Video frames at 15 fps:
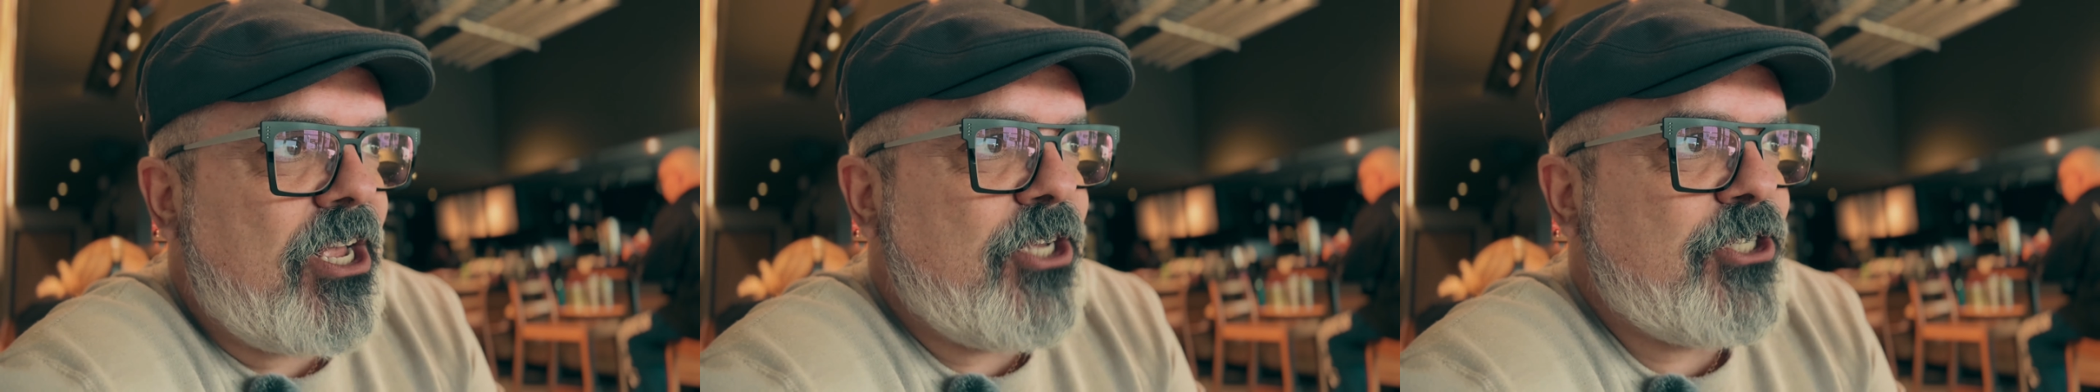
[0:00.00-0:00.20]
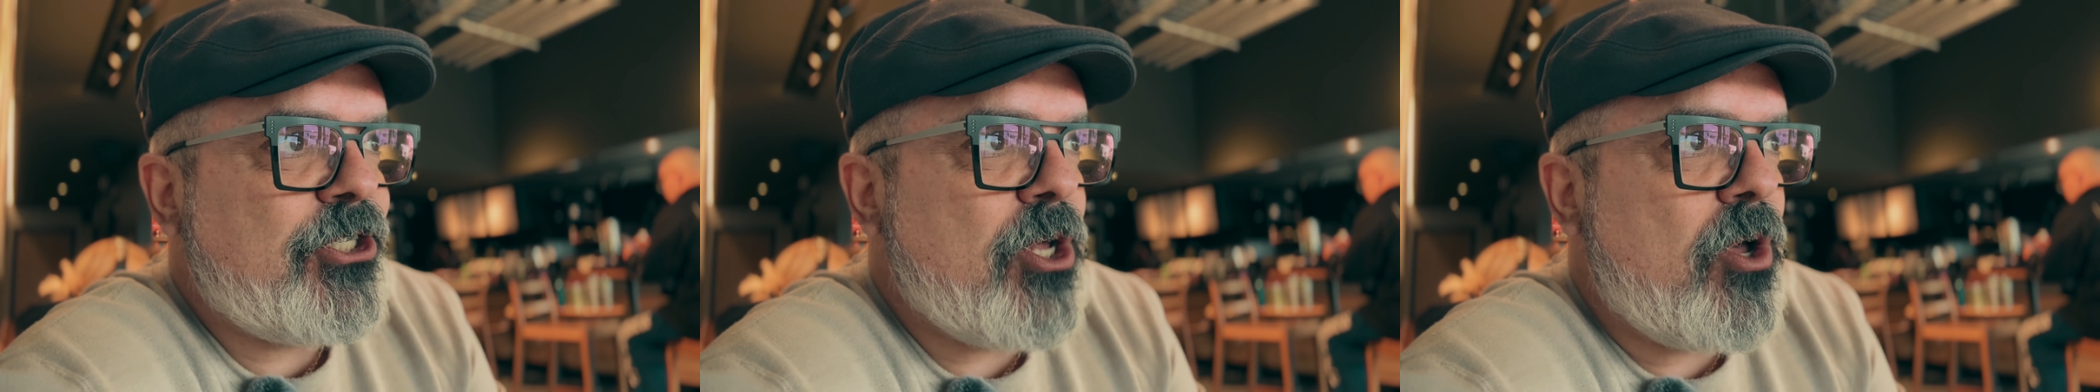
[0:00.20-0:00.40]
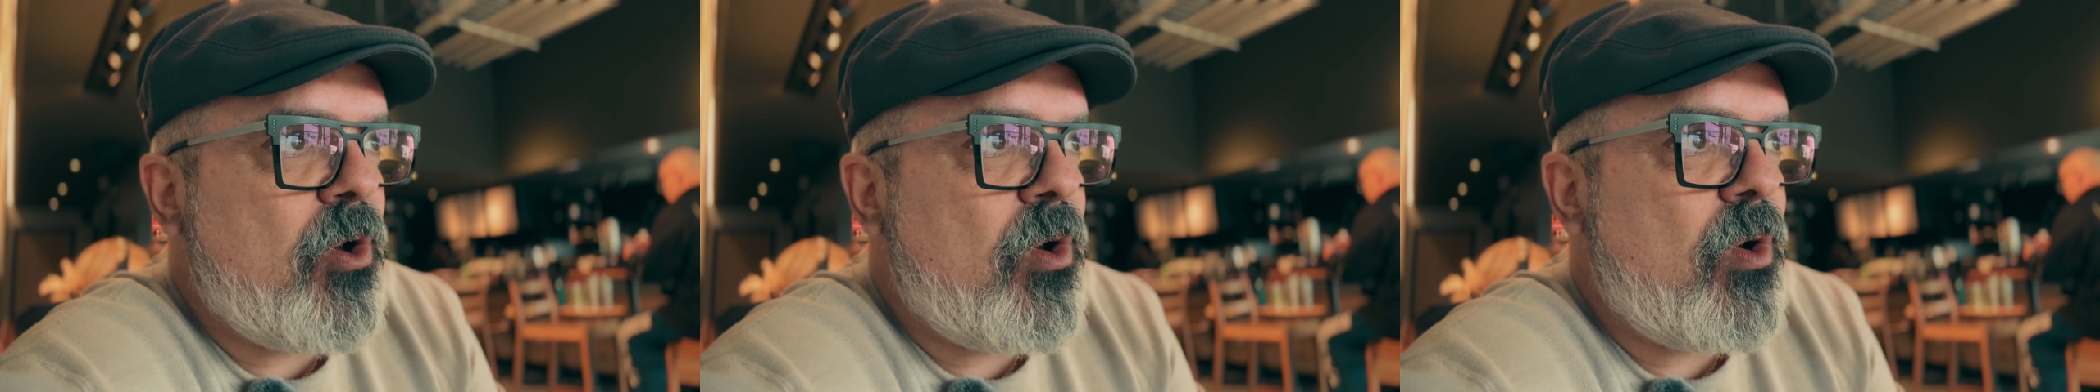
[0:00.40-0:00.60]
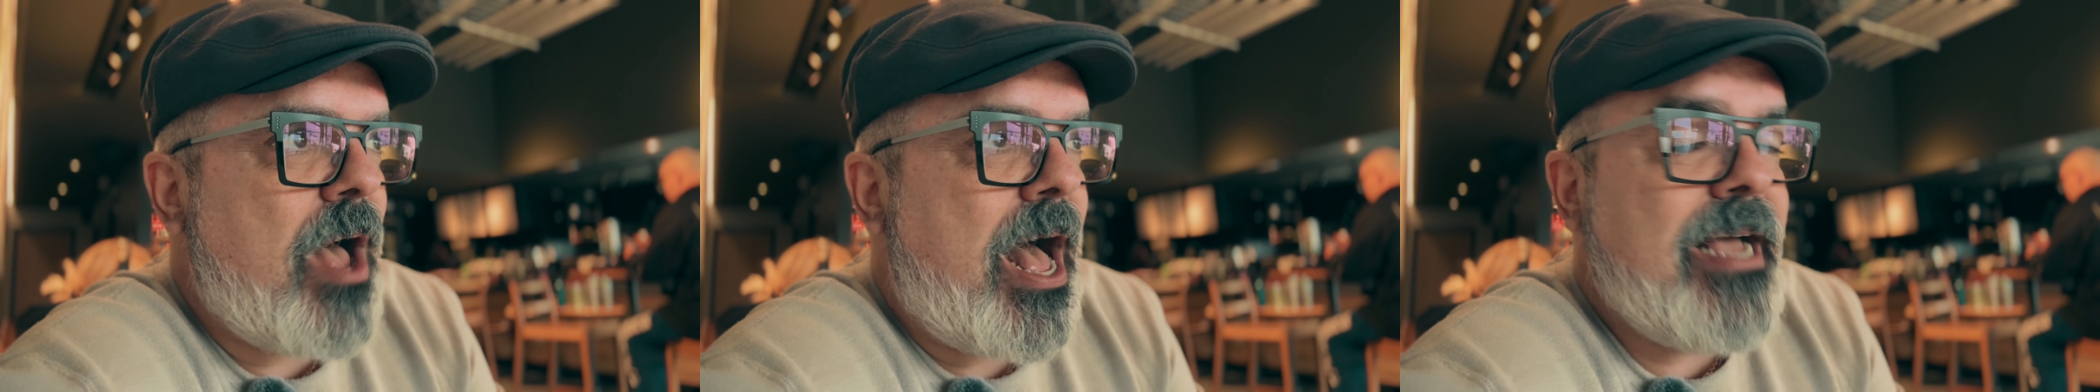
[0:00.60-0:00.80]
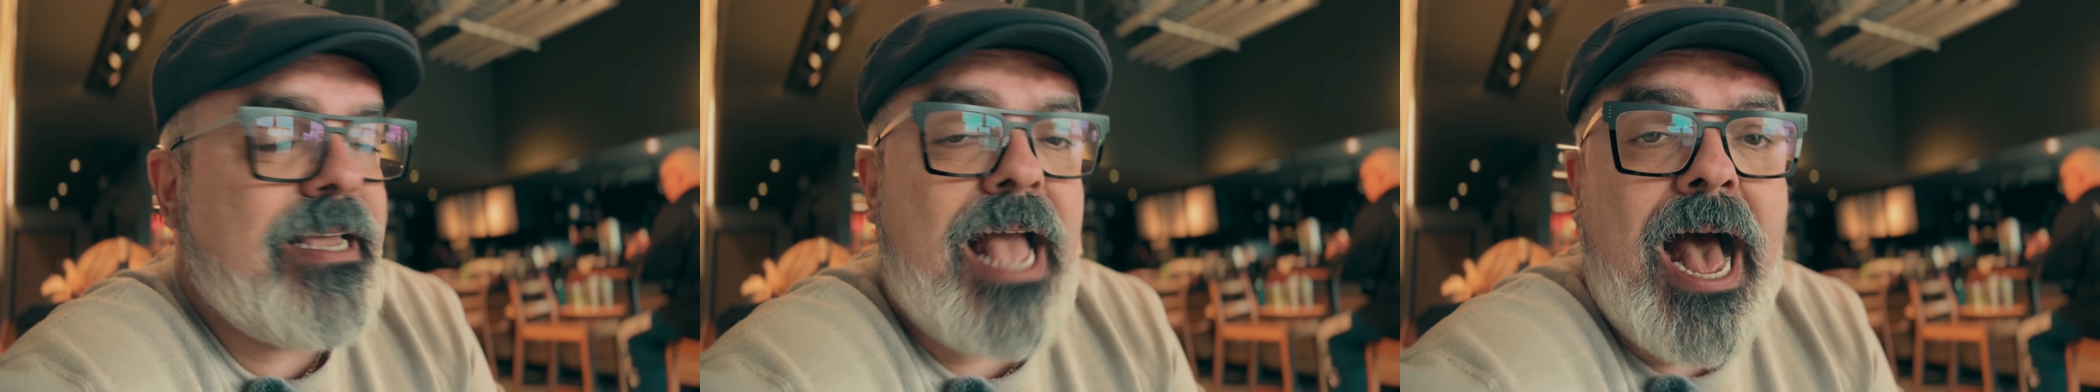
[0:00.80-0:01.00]
So
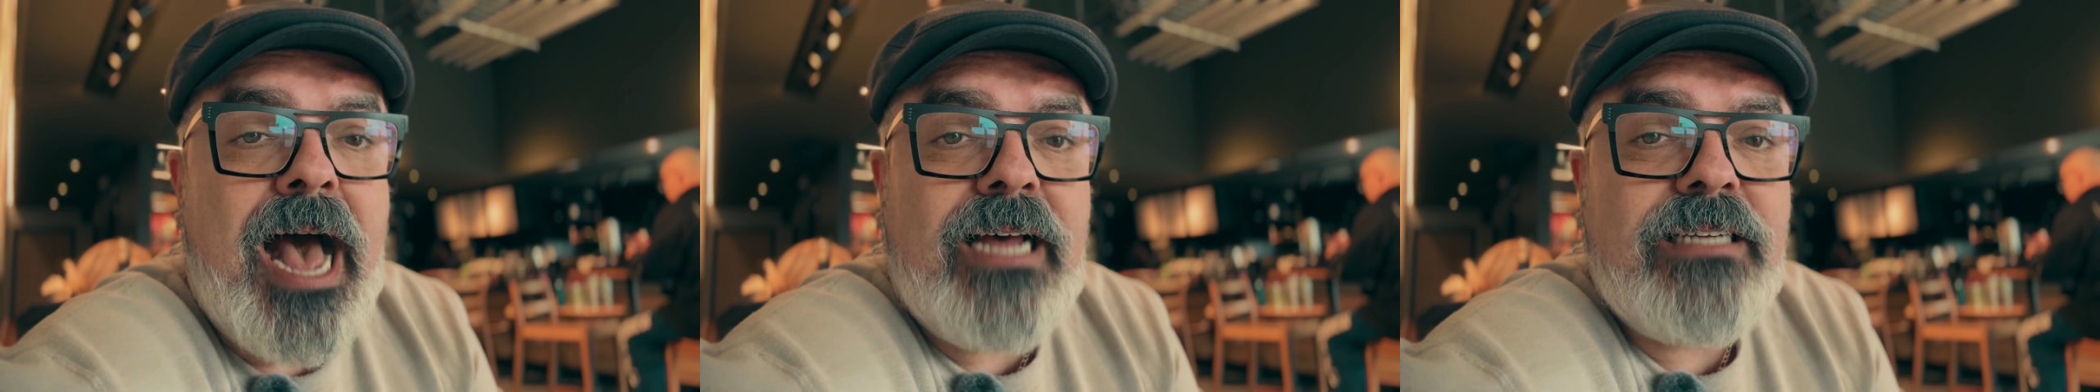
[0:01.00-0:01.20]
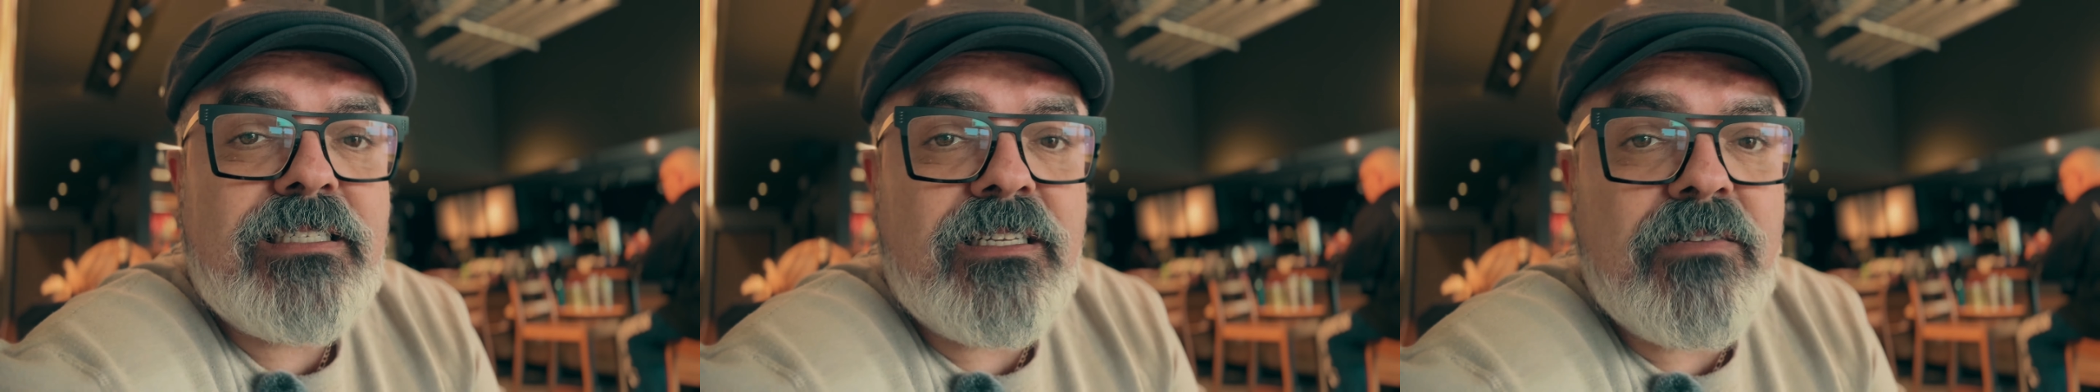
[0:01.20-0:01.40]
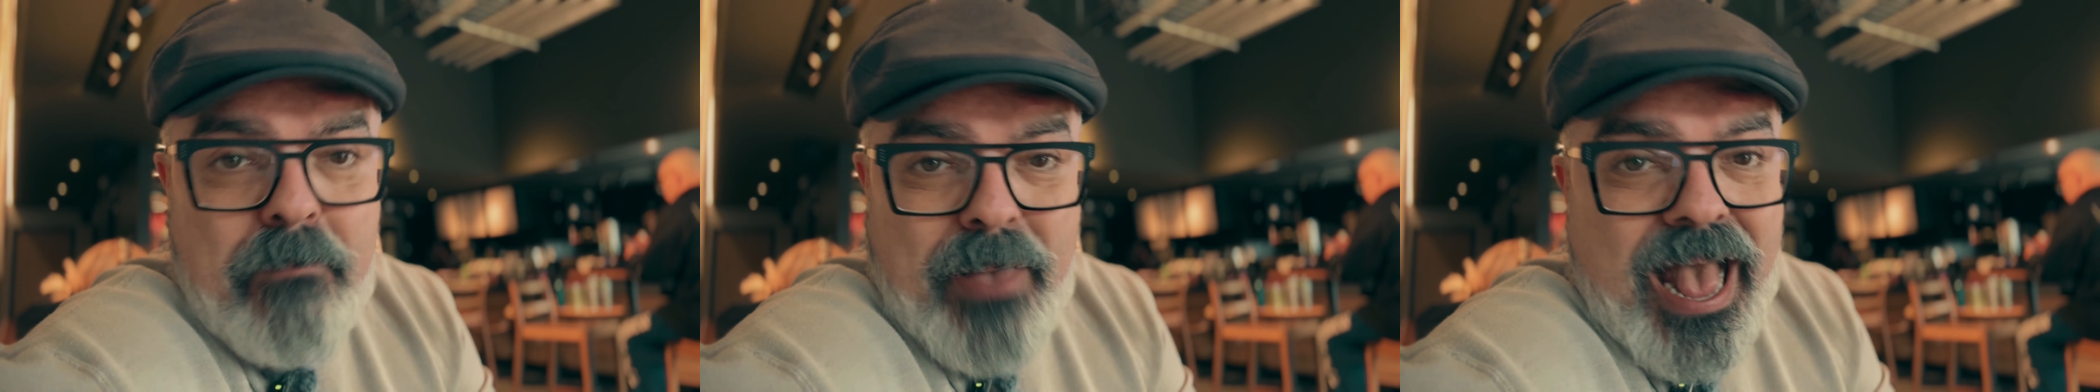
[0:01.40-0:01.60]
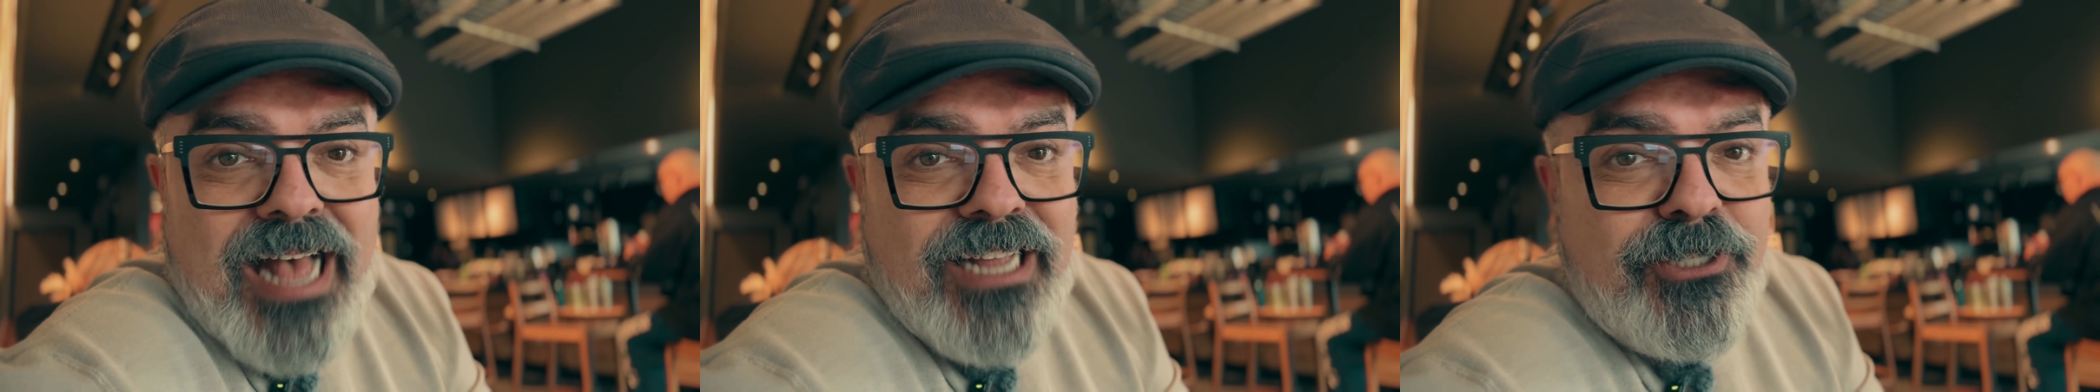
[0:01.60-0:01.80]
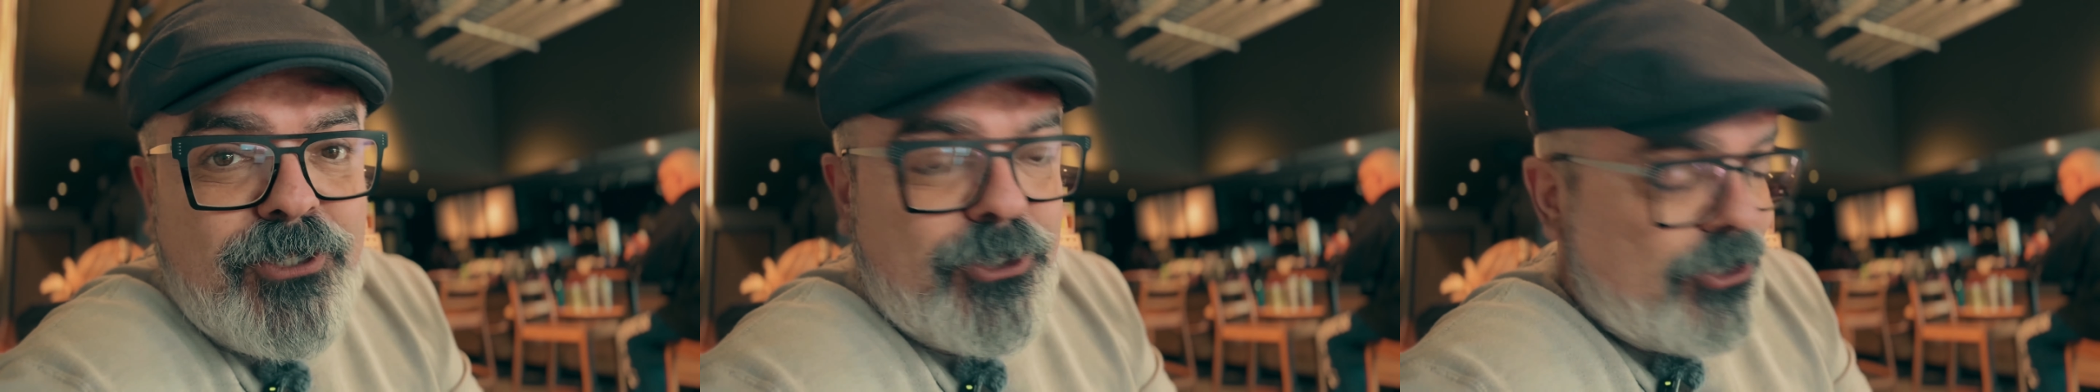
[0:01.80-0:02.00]
I asked my
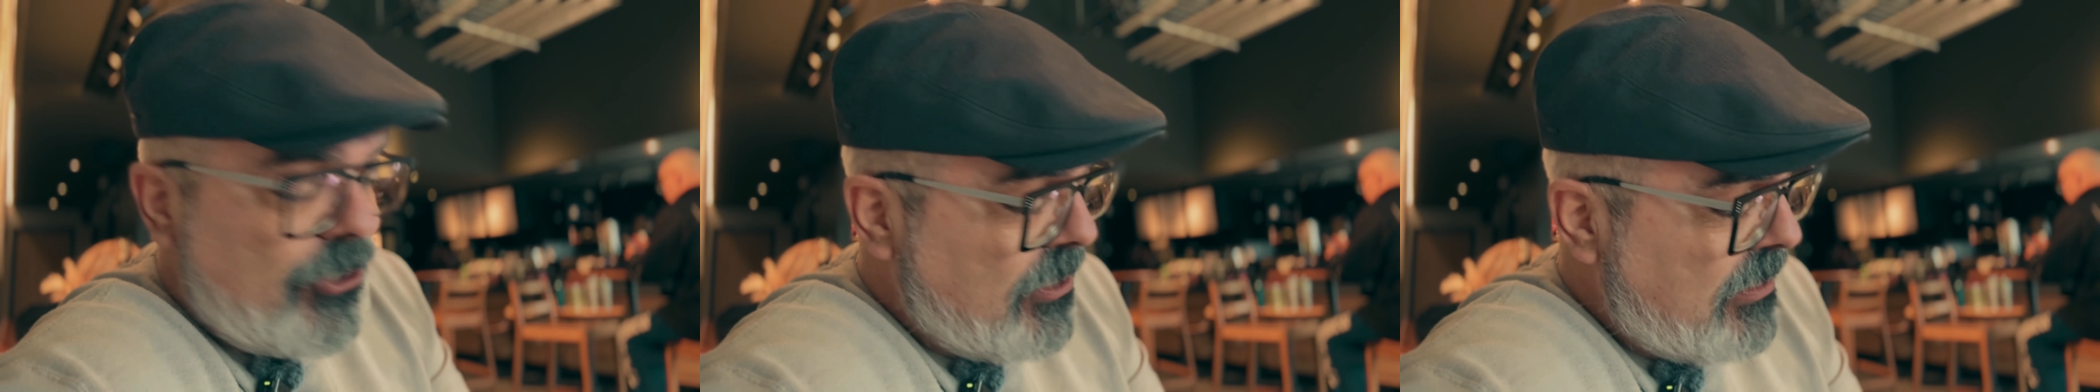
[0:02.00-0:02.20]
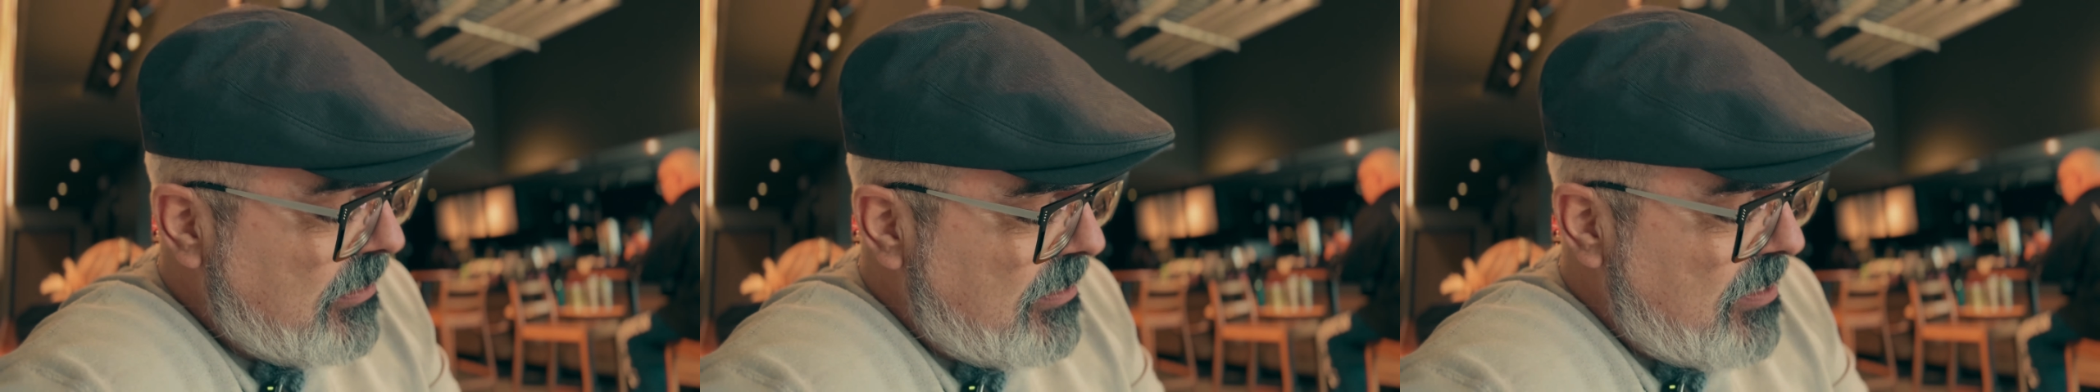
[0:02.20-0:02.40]
pastor